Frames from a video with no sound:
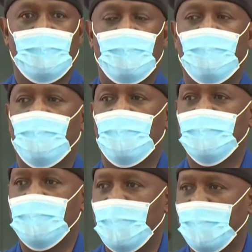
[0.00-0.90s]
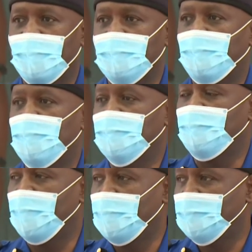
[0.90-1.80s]
We will take
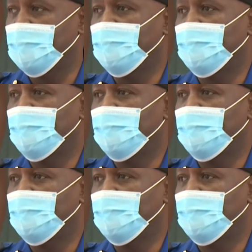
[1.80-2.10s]
responsibility.